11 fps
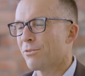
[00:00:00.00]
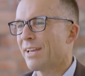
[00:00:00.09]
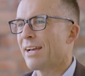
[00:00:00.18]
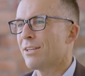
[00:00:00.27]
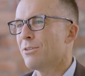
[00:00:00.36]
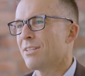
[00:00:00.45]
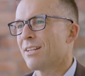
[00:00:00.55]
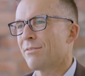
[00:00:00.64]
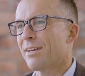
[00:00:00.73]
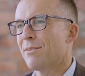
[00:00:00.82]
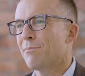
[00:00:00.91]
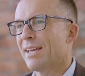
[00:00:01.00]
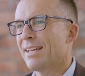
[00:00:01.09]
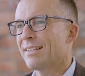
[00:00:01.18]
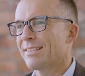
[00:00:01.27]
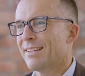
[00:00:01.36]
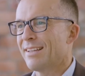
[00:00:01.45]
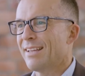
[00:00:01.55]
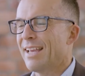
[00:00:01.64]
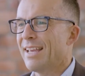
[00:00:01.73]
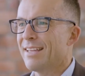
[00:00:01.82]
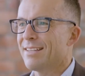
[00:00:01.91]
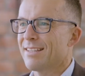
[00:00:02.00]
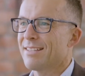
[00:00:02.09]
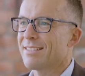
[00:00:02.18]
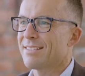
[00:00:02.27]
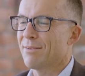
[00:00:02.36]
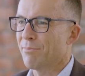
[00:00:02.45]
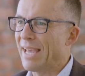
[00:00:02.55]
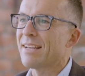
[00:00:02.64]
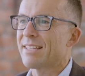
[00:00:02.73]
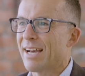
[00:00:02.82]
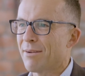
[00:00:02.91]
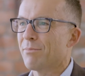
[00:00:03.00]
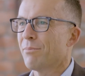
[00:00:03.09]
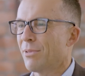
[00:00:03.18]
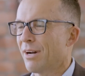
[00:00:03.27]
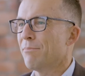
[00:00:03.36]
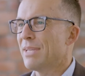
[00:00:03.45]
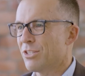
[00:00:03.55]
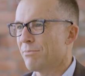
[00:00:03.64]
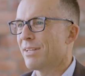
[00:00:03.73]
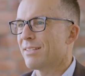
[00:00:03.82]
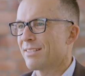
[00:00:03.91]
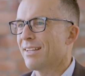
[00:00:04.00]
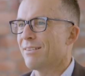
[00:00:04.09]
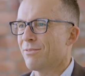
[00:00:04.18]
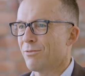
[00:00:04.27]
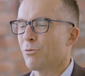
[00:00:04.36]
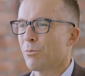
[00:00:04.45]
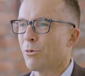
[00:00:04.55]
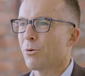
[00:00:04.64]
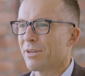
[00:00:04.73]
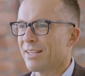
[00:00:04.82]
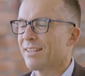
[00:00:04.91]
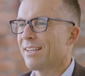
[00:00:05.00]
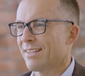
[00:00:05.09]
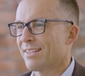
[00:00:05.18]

of how you deliver impact, and is that backed up by measurement and reporting that